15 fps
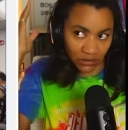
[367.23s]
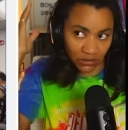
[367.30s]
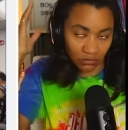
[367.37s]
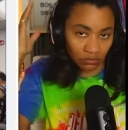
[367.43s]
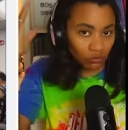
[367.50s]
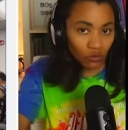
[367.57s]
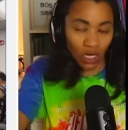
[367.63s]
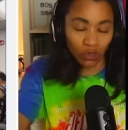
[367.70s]

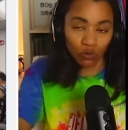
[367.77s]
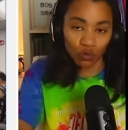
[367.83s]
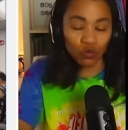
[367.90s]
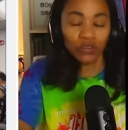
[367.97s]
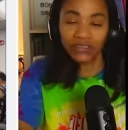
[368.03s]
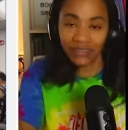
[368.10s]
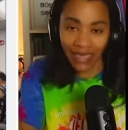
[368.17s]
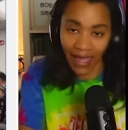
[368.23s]
Well,
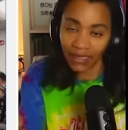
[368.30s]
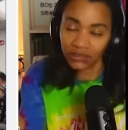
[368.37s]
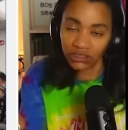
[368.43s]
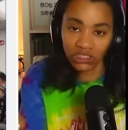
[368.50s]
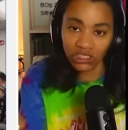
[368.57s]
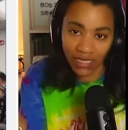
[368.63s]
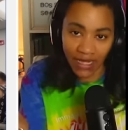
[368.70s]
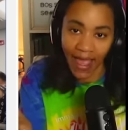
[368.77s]
yeah,
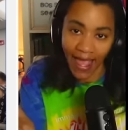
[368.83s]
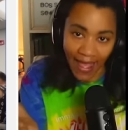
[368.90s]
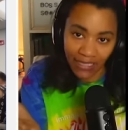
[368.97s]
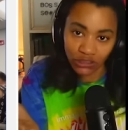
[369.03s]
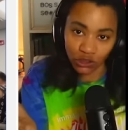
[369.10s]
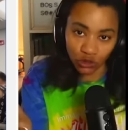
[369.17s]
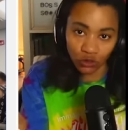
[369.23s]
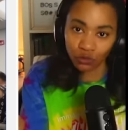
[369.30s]
she didn't
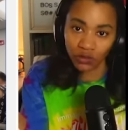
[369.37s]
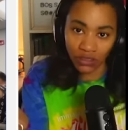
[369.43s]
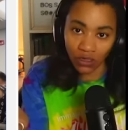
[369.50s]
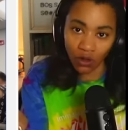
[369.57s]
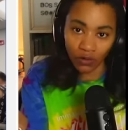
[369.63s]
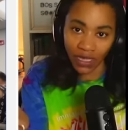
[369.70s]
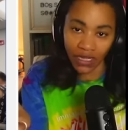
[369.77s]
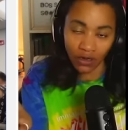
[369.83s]
ask you to
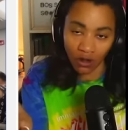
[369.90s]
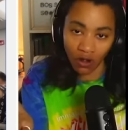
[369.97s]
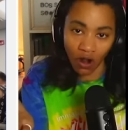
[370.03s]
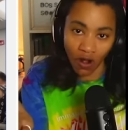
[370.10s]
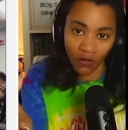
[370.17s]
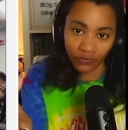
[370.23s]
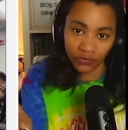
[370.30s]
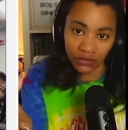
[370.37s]
relocate her
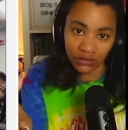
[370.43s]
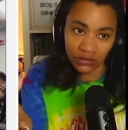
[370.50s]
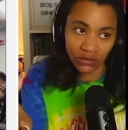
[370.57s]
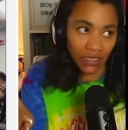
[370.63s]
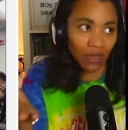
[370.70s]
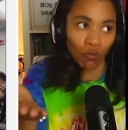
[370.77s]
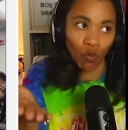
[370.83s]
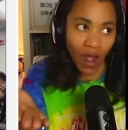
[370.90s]
office.
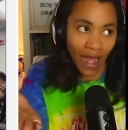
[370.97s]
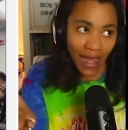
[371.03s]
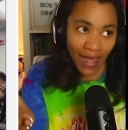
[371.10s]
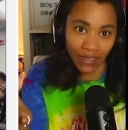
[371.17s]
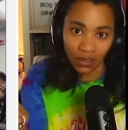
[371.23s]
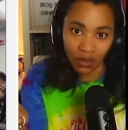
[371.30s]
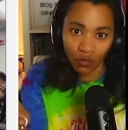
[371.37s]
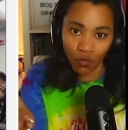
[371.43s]
And why?
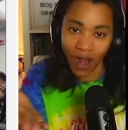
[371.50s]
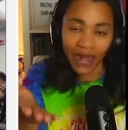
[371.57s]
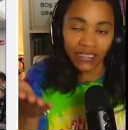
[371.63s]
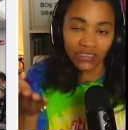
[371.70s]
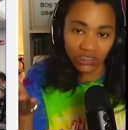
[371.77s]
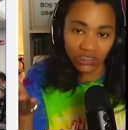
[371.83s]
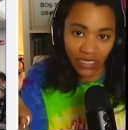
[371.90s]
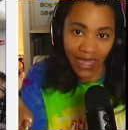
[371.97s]
Why does
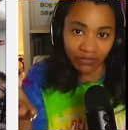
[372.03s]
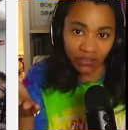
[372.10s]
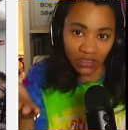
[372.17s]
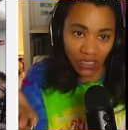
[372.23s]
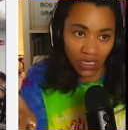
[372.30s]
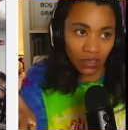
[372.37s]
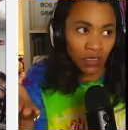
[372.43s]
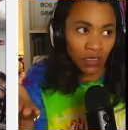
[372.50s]
she have to
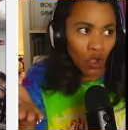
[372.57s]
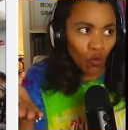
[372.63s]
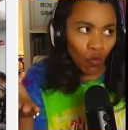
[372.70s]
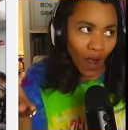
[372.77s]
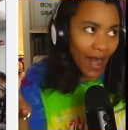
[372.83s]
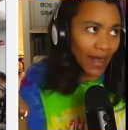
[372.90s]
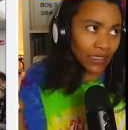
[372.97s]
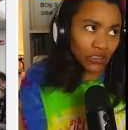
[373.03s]
come?
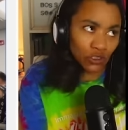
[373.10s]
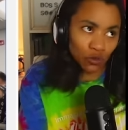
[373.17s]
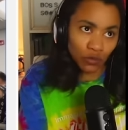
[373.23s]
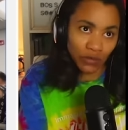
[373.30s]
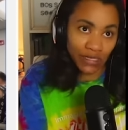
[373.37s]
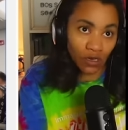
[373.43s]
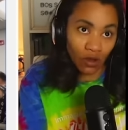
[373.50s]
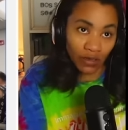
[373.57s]
Why did you
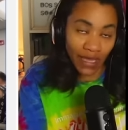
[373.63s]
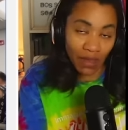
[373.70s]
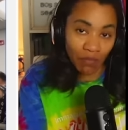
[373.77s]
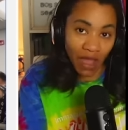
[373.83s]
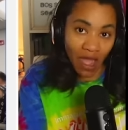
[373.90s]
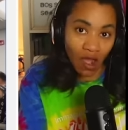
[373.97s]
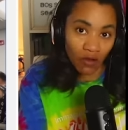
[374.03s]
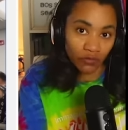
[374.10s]
relocate my
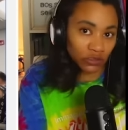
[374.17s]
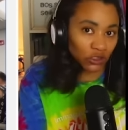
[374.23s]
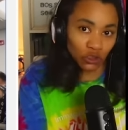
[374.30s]
office?